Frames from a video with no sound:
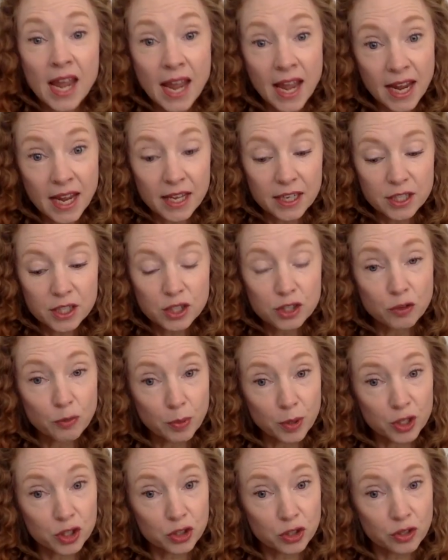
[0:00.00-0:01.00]
And you've
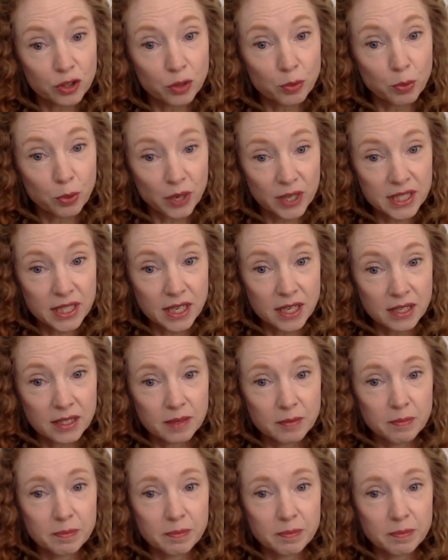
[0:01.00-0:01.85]
put your little printed